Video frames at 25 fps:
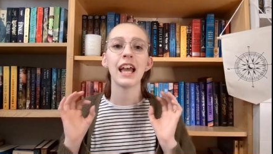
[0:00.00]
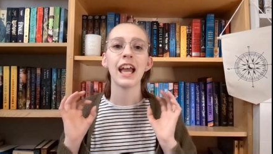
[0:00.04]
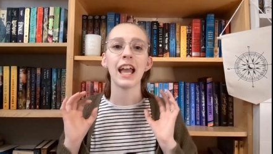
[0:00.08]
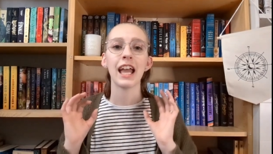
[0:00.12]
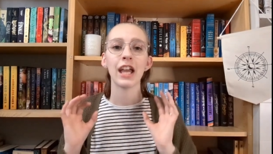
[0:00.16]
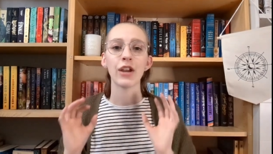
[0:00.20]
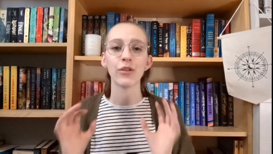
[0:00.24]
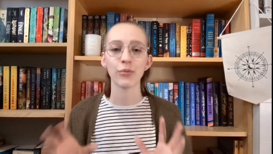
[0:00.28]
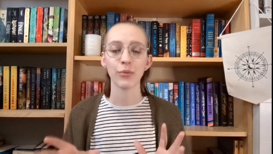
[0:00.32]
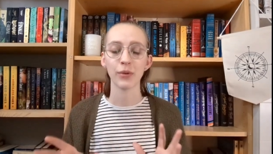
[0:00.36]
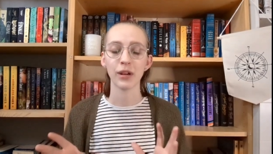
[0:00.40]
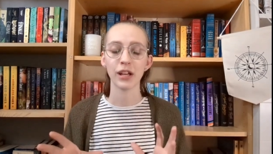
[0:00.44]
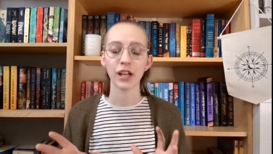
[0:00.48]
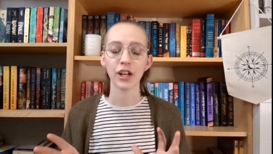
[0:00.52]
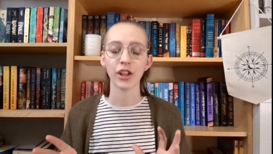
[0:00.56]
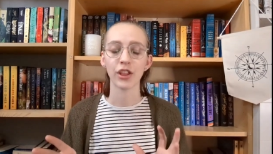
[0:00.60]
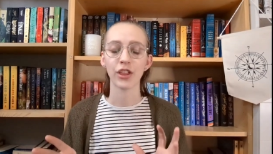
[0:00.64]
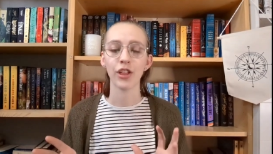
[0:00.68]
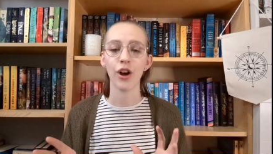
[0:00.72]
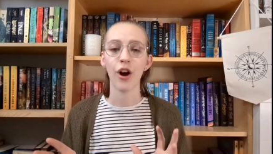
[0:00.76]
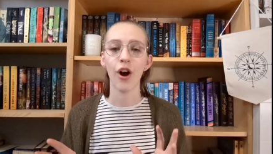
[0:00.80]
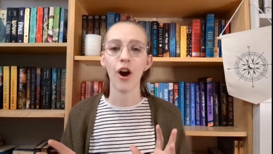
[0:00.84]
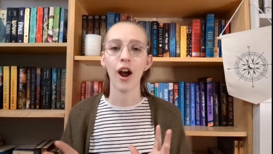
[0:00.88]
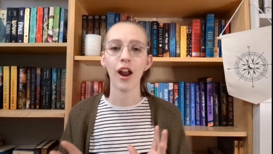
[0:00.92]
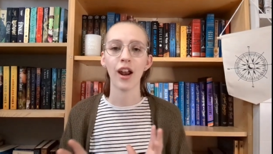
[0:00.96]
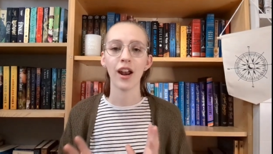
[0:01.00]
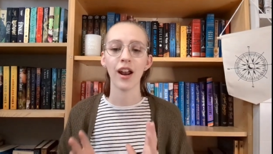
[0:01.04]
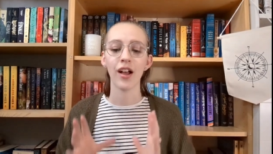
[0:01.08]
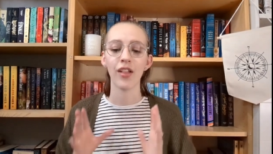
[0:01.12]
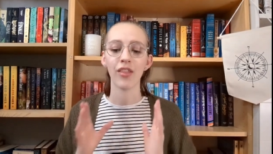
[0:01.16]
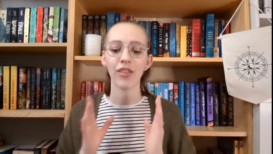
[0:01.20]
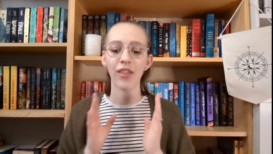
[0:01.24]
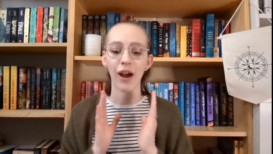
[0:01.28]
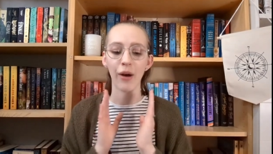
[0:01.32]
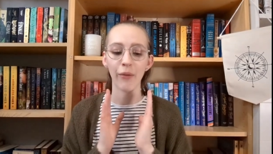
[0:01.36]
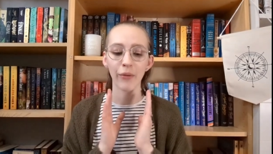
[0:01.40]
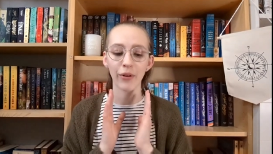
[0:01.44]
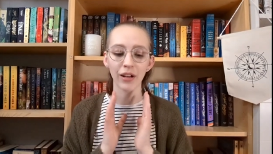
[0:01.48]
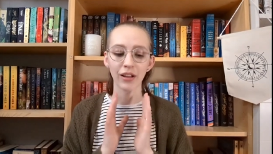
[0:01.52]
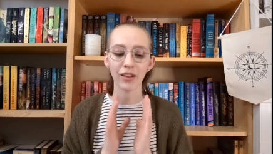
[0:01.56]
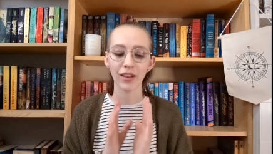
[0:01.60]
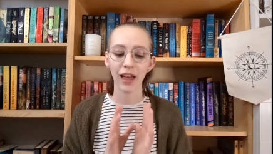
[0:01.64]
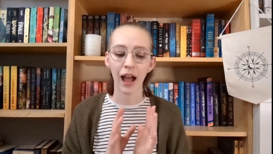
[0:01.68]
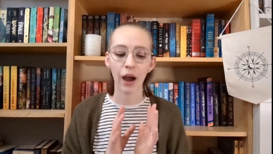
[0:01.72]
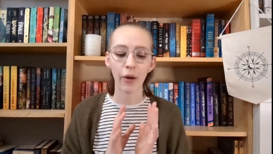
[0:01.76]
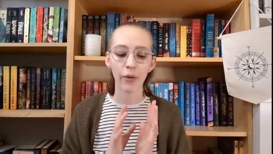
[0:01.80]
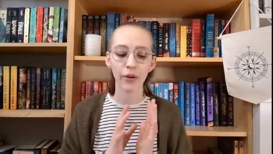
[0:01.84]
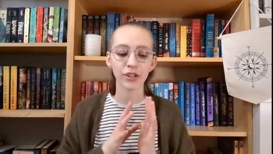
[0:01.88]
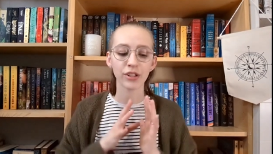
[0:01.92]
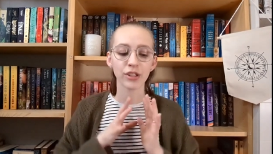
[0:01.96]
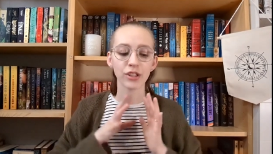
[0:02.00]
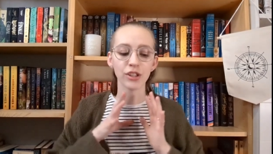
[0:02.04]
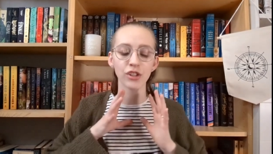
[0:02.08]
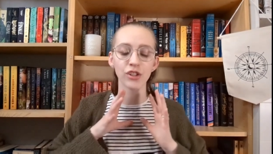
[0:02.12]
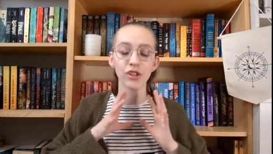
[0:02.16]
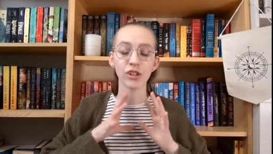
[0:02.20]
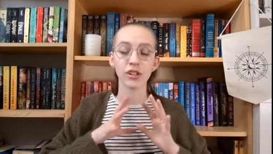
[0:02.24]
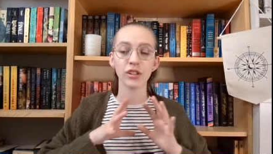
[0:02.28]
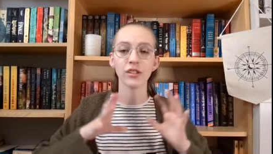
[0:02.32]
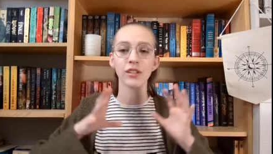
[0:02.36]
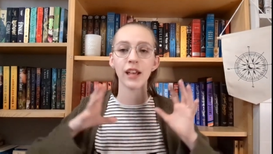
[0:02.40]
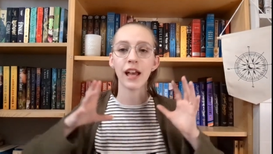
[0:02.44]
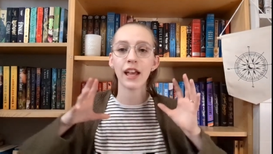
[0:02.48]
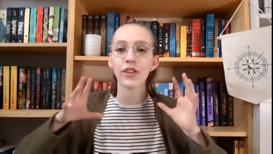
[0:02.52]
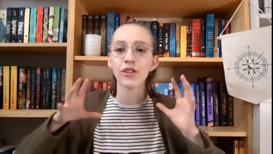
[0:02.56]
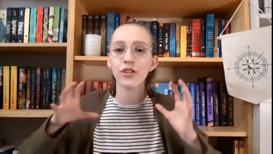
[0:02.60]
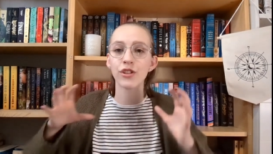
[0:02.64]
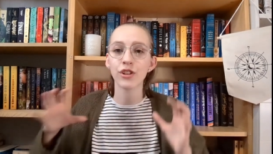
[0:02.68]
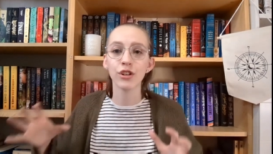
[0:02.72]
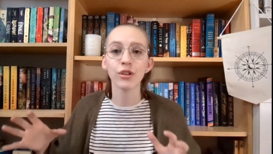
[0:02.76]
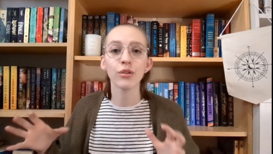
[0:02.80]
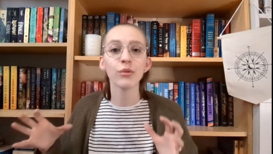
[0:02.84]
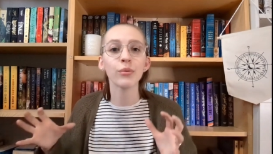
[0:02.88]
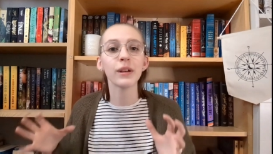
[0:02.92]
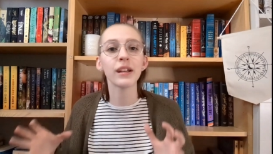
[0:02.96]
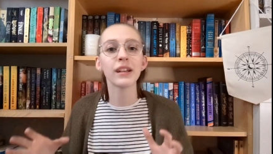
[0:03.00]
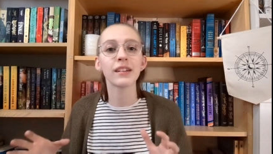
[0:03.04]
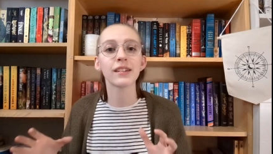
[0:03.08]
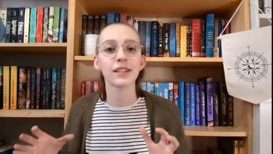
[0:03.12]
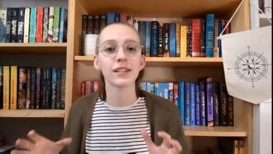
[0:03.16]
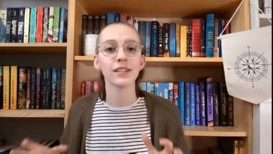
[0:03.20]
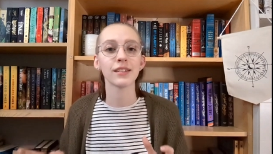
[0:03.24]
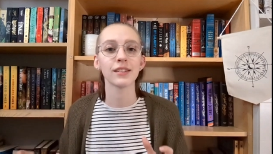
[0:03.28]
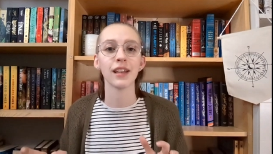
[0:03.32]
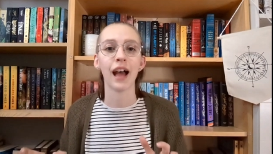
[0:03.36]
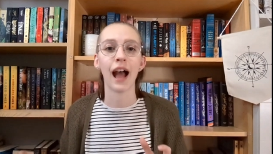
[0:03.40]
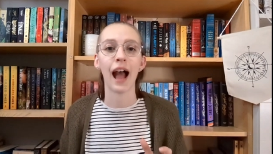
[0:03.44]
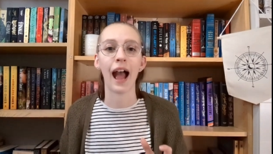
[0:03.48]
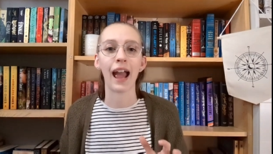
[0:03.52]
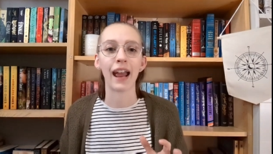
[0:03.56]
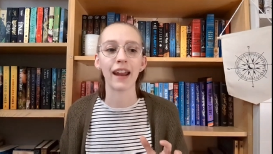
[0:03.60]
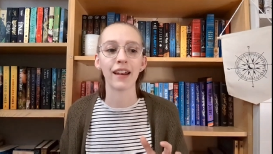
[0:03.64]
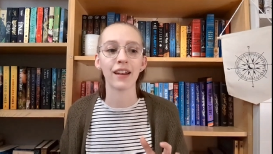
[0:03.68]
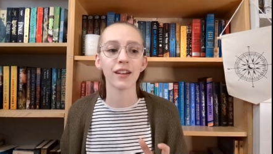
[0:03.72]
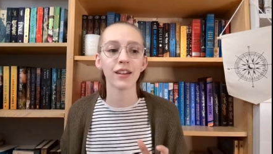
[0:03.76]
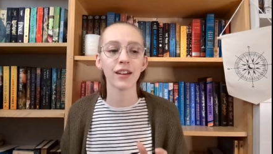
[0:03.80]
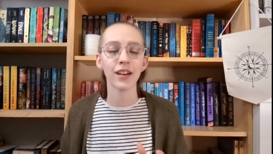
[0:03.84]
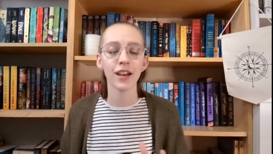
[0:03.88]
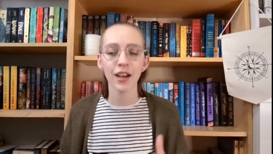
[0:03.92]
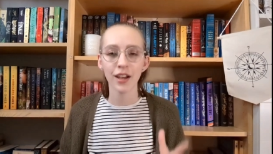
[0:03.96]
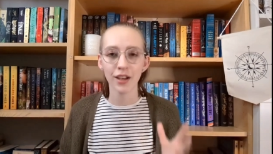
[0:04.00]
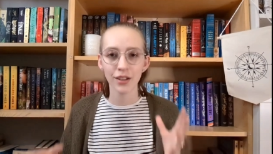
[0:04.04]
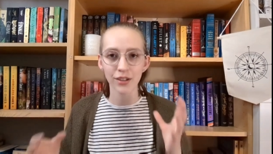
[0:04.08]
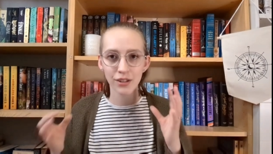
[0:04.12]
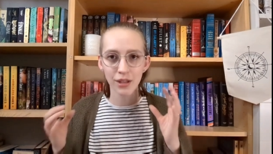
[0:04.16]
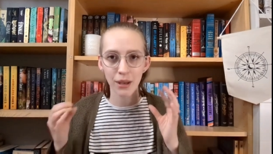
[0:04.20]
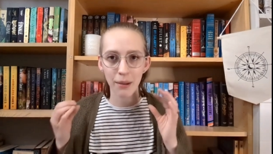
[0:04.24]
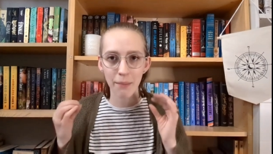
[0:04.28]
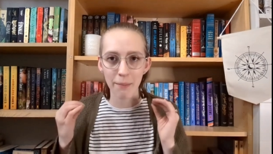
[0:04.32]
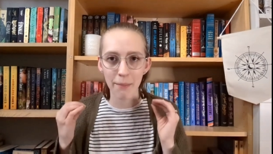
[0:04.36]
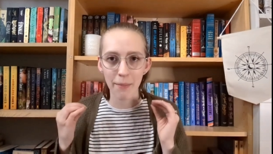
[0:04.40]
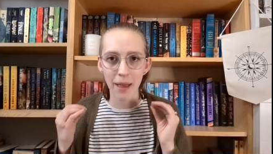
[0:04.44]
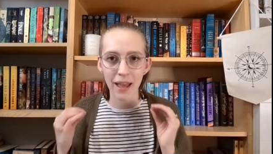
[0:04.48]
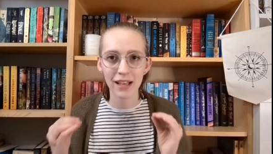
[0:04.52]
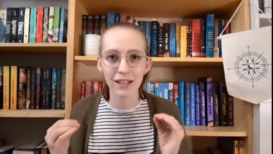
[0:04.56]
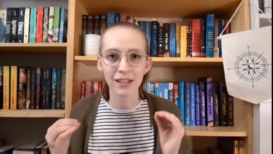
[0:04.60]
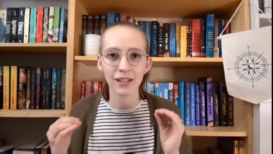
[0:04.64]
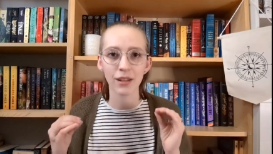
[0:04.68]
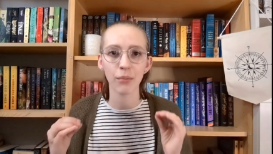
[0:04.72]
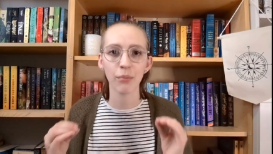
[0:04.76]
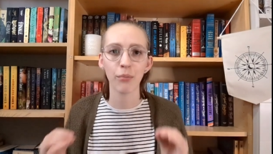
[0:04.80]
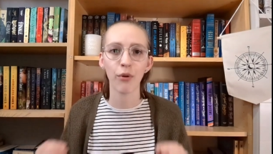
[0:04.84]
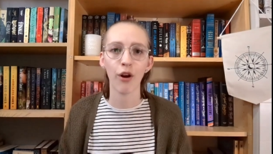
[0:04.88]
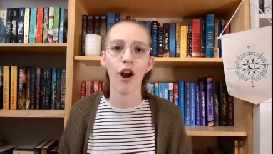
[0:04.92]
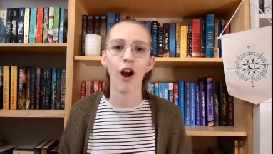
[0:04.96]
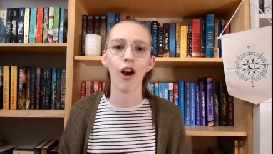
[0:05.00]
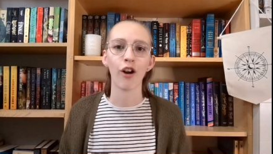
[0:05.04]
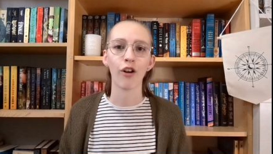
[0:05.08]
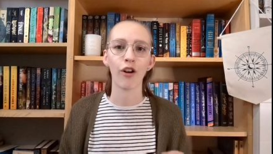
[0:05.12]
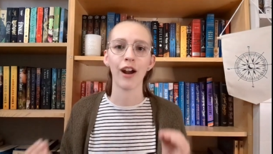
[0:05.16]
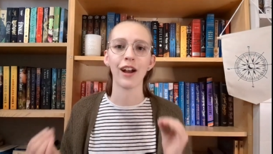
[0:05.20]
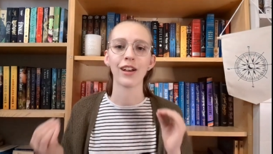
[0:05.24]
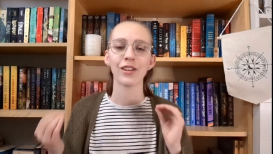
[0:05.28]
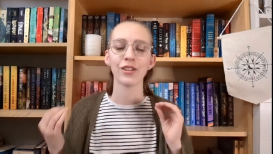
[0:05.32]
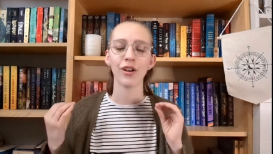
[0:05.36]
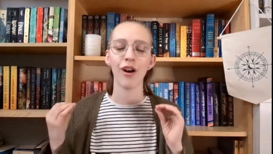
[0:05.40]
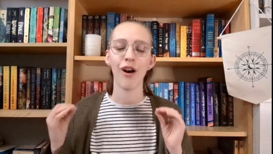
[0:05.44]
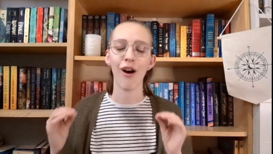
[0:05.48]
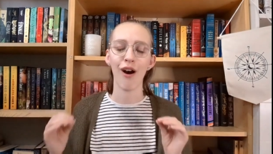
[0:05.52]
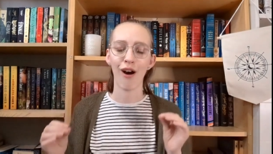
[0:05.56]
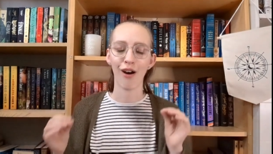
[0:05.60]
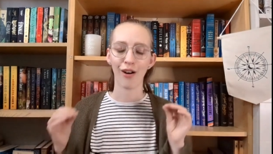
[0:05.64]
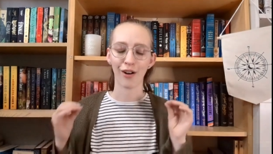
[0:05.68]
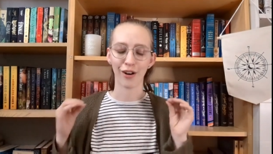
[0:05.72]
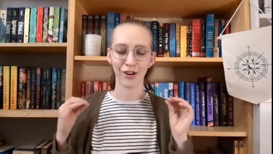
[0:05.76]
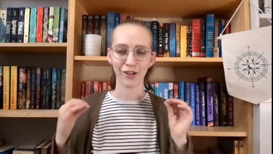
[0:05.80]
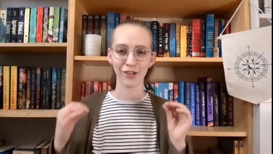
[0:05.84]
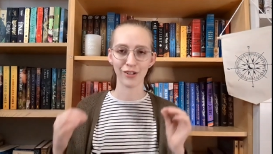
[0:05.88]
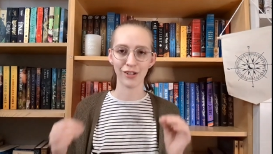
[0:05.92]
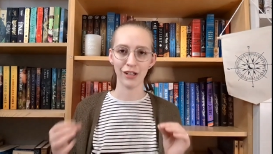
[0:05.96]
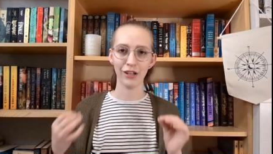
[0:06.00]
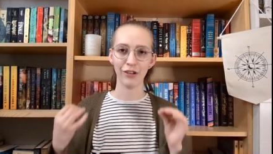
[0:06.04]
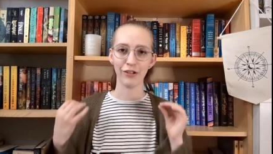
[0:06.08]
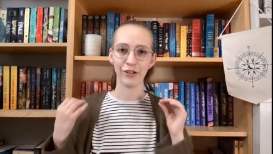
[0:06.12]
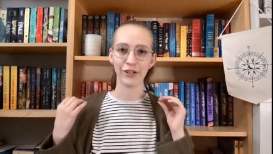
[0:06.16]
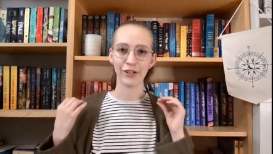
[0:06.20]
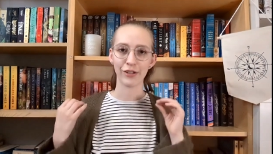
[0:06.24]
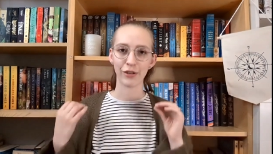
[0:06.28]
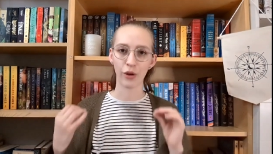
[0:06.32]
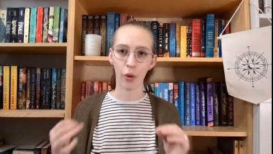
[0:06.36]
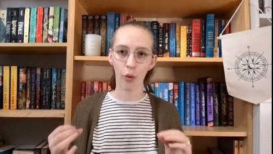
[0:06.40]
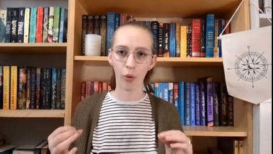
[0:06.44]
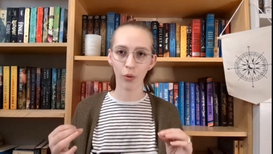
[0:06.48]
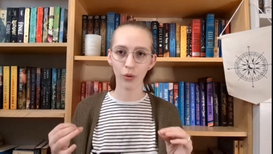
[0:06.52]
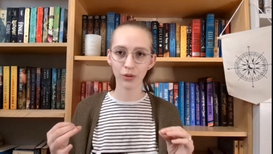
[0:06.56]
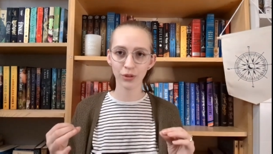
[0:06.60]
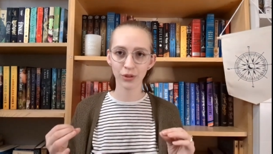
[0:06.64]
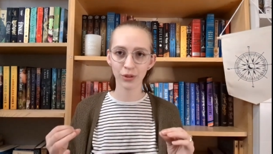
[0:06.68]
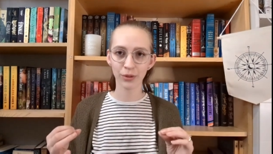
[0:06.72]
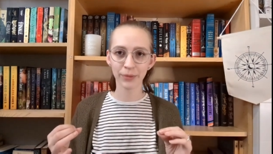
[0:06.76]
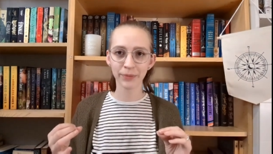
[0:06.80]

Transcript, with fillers: a readathon that would allow us to just set two weeks aside to make some progress on our series goals